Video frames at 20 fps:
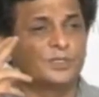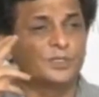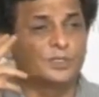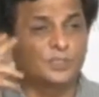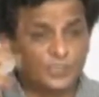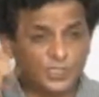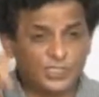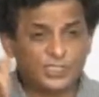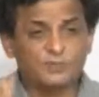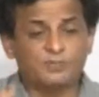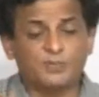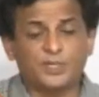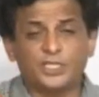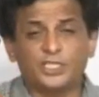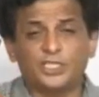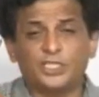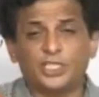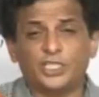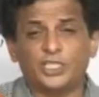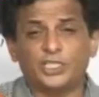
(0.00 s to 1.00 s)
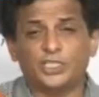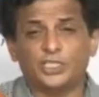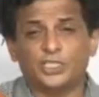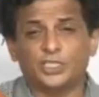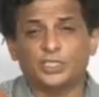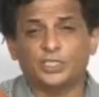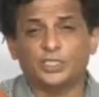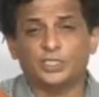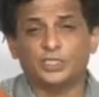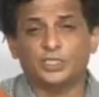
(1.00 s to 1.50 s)
this
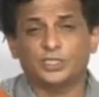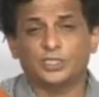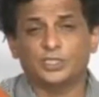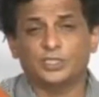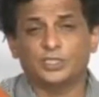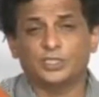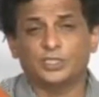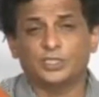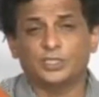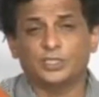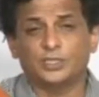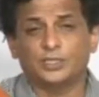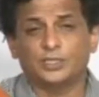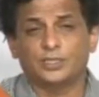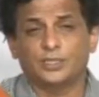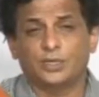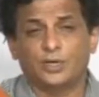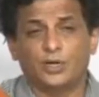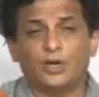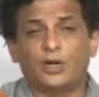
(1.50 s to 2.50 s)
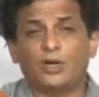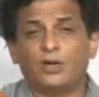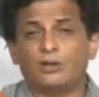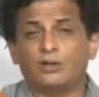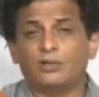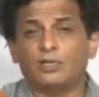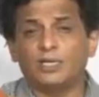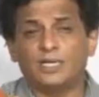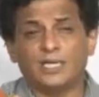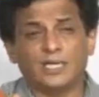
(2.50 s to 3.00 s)
meditation,
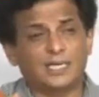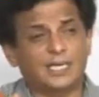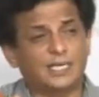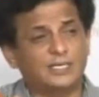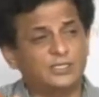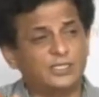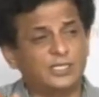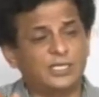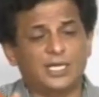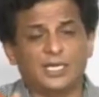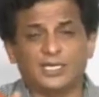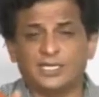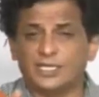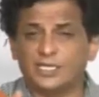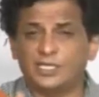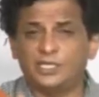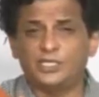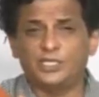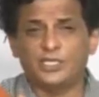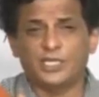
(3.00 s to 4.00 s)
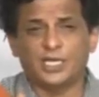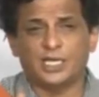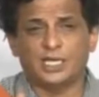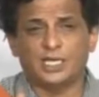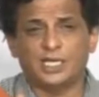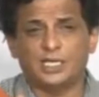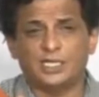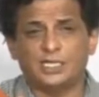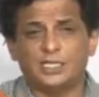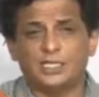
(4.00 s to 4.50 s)
or in a country like
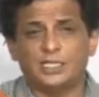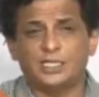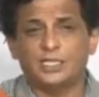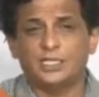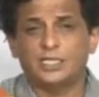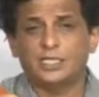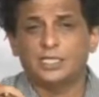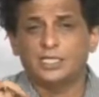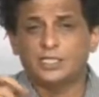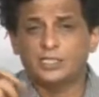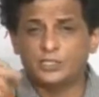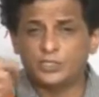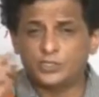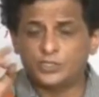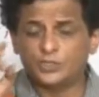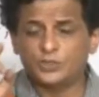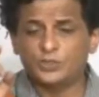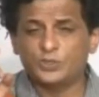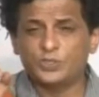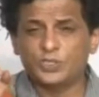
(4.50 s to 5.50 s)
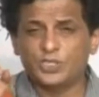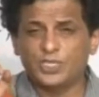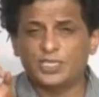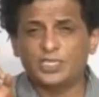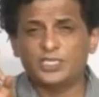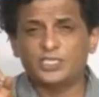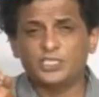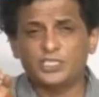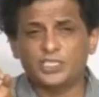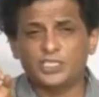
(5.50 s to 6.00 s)
India, a true
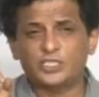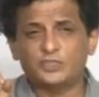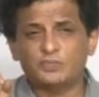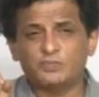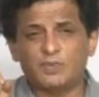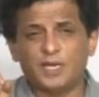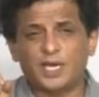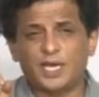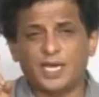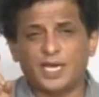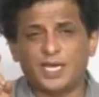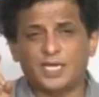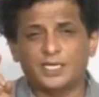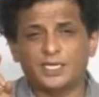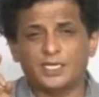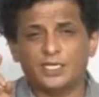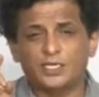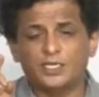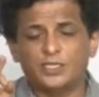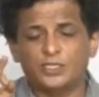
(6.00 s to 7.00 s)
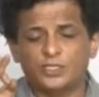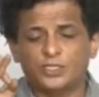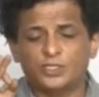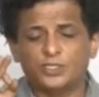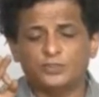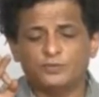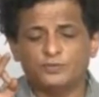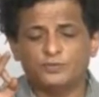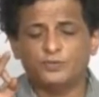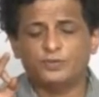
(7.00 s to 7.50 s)
religious mind,
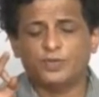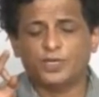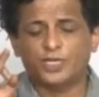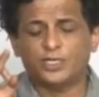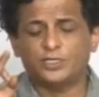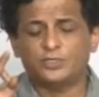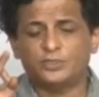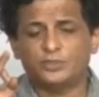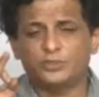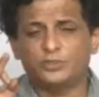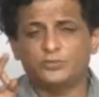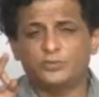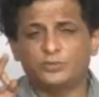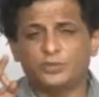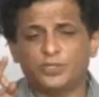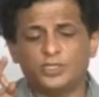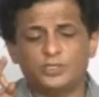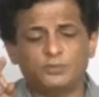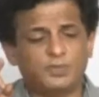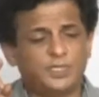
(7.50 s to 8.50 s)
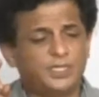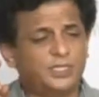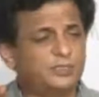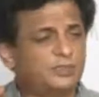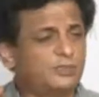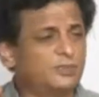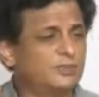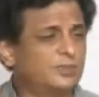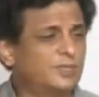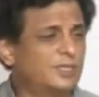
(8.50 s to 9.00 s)
if you want to be a
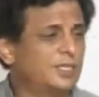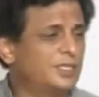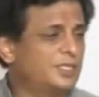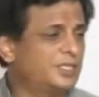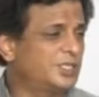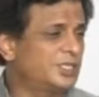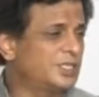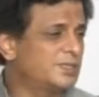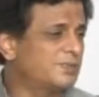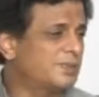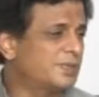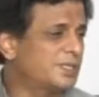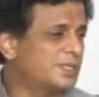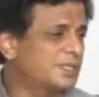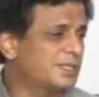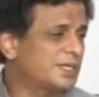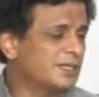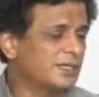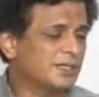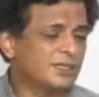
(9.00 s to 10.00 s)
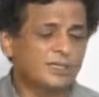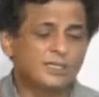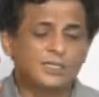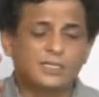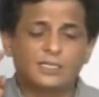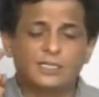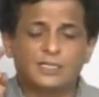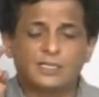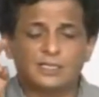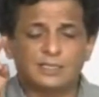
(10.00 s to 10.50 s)
true religious person,
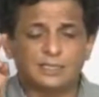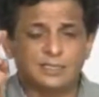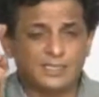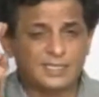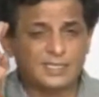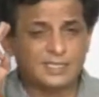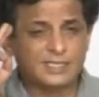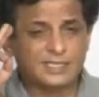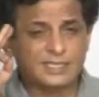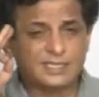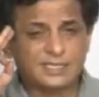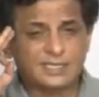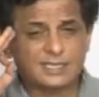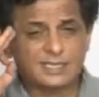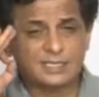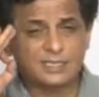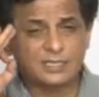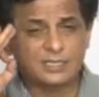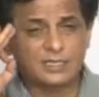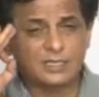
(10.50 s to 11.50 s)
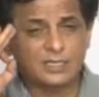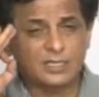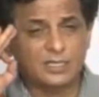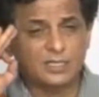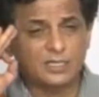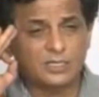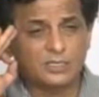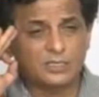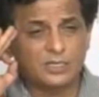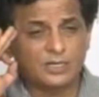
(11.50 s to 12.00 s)
this,
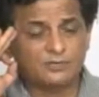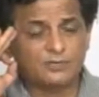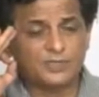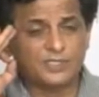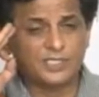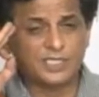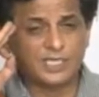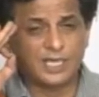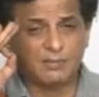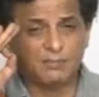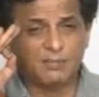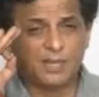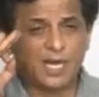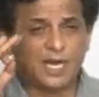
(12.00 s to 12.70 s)
you have to come